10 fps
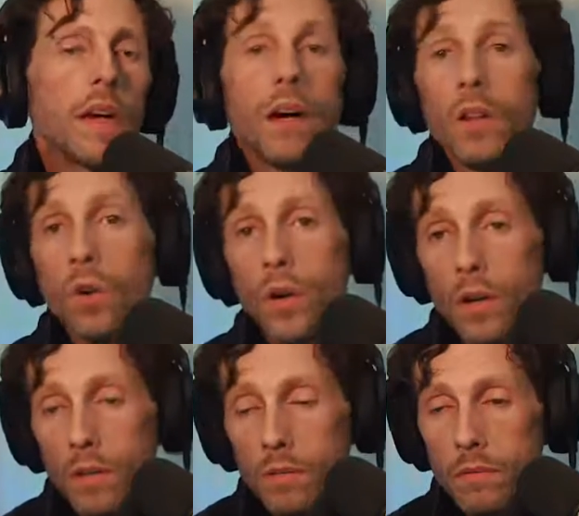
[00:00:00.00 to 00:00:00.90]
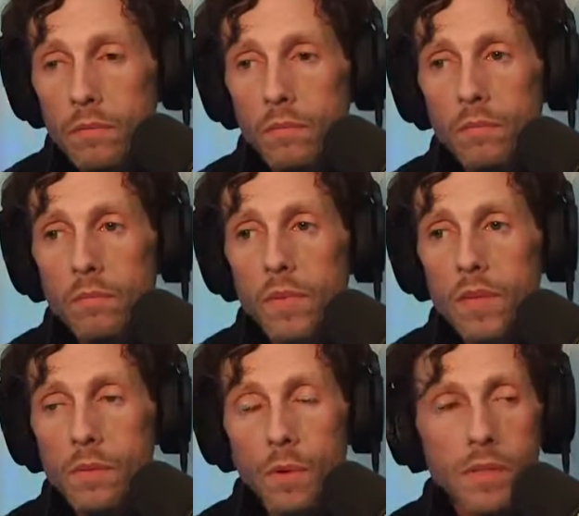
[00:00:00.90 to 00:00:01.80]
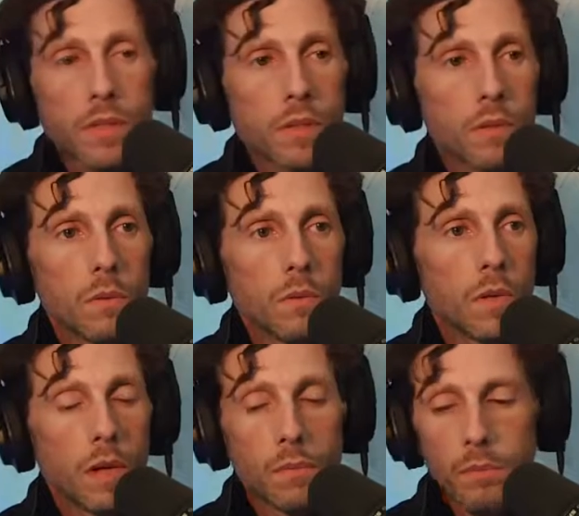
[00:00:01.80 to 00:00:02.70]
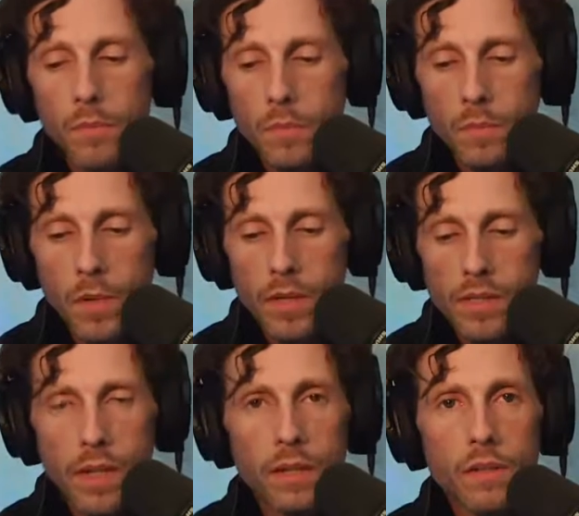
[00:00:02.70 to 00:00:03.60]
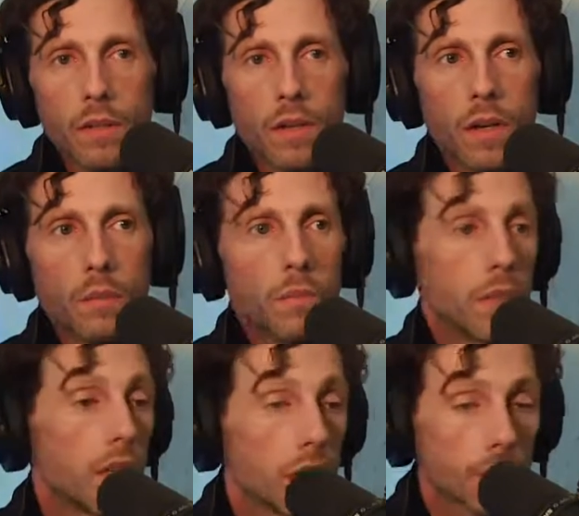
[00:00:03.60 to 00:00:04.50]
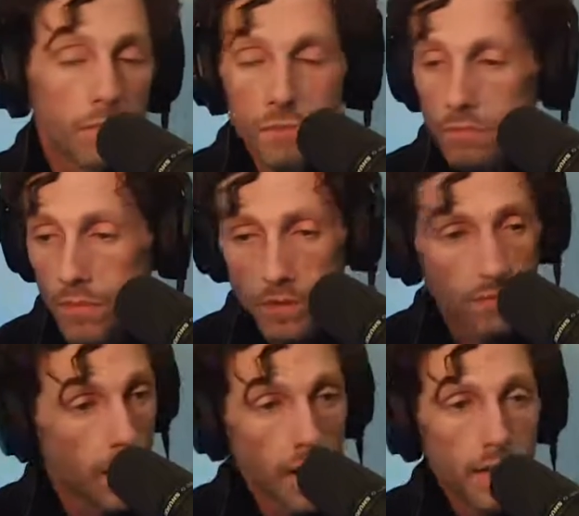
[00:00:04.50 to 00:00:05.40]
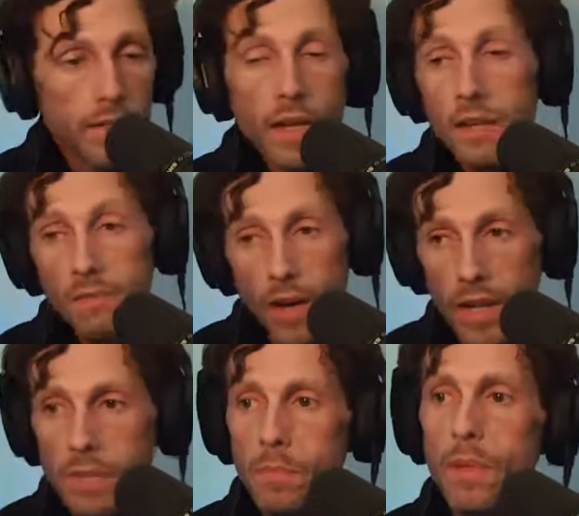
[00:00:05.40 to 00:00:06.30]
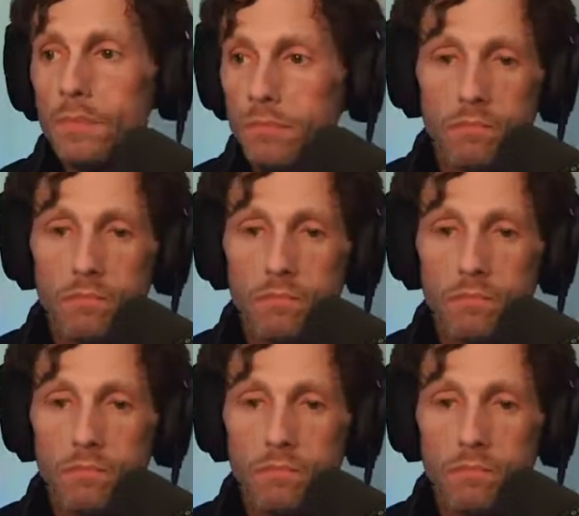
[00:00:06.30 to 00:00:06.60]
a lawyer that wants to extend legal advice, not advice, but